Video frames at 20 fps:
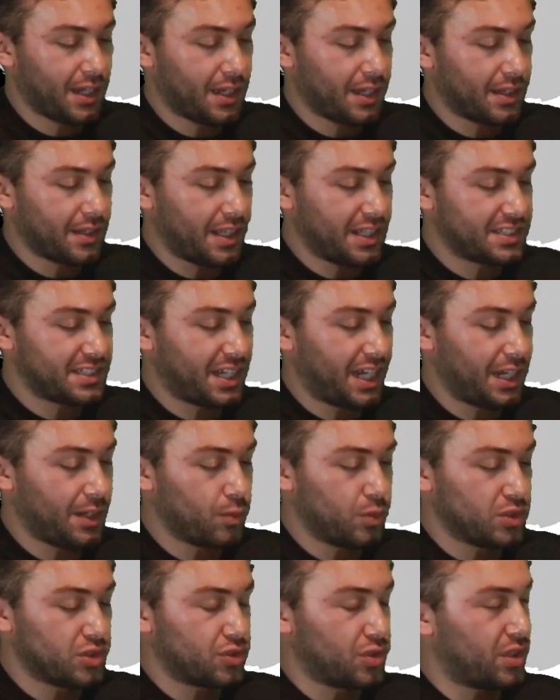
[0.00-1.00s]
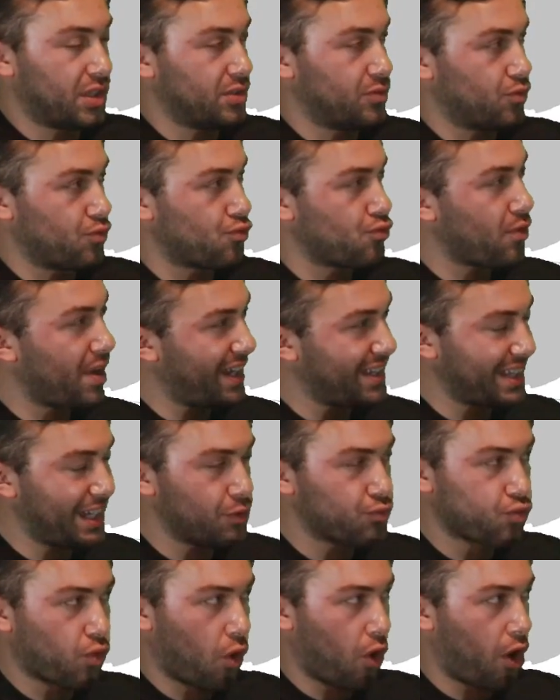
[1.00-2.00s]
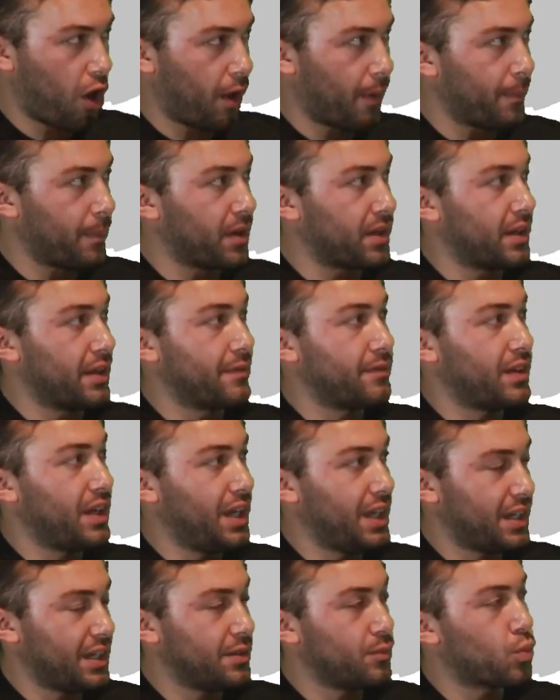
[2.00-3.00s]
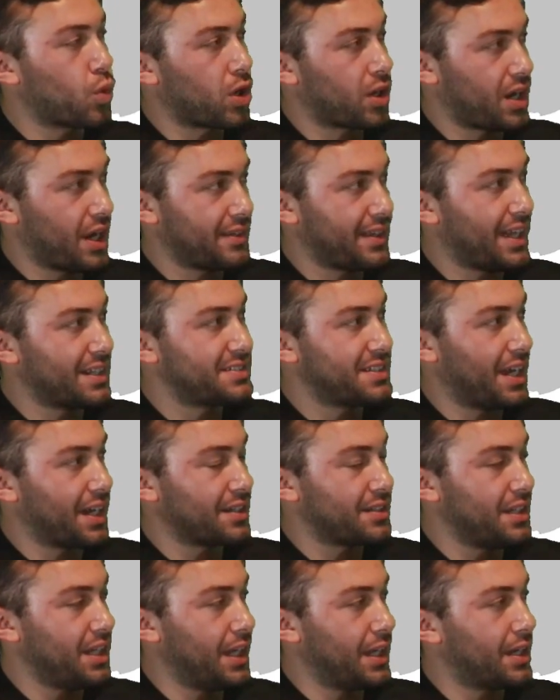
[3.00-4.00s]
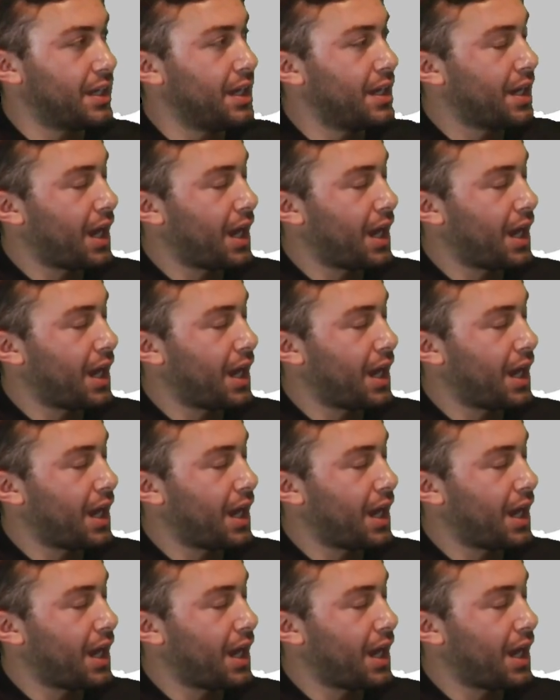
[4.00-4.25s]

This kid was really raw, but if he can work on that technique,